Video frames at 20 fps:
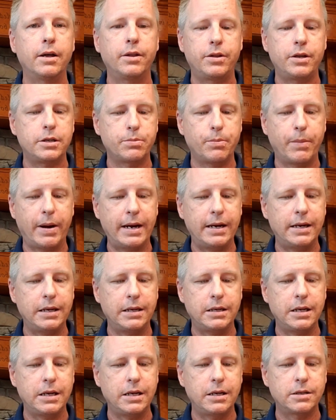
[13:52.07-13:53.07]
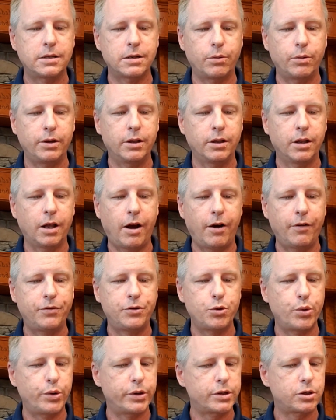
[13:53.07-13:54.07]
These mighty deeds that we love
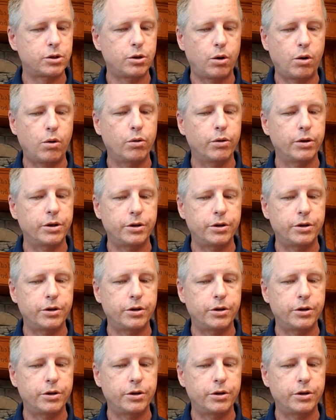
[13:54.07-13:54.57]
to extol